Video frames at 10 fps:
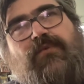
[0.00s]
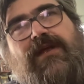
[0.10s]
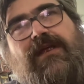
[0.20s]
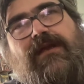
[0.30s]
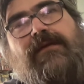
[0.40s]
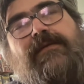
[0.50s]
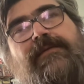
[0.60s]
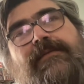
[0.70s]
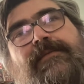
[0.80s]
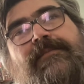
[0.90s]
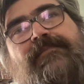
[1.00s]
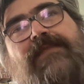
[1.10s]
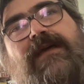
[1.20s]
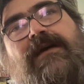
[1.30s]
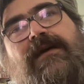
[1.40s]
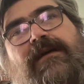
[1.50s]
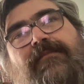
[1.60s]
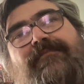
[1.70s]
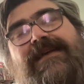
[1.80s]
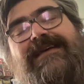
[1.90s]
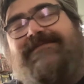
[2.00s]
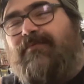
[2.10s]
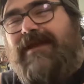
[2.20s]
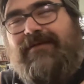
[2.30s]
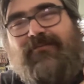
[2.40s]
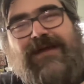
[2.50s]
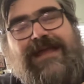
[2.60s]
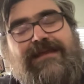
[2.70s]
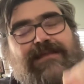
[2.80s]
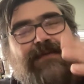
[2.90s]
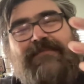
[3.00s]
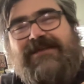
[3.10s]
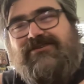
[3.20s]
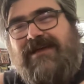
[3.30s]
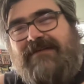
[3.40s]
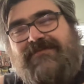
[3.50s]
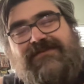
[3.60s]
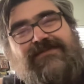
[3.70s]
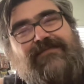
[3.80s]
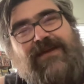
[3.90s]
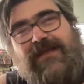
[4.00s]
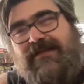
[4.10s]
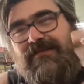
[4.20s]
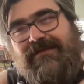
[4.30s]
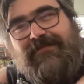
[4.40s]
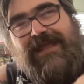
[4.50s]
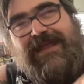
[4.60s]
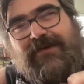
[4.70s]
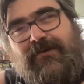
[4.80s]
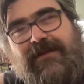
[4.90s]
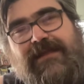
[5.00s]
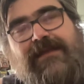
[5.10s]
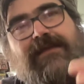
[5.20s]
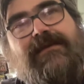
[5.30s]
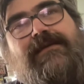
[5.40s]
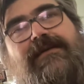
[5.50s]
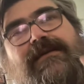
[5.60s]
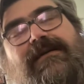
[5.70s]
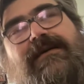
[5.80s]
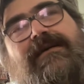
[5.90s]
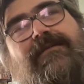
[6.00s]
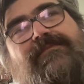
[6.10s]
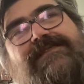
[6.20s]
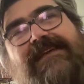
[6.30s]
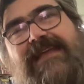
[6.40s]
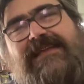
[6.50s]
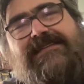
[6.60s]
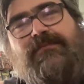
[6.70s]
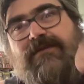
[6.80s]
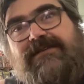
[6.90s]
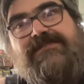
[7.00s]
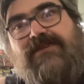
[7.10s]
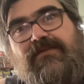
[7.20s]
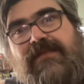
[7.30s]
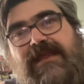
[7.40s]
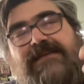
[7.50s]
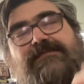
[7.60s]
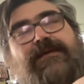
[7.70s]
where, um, because when I write, like my chapters are very cliffhangery, um, to get someone to turn the next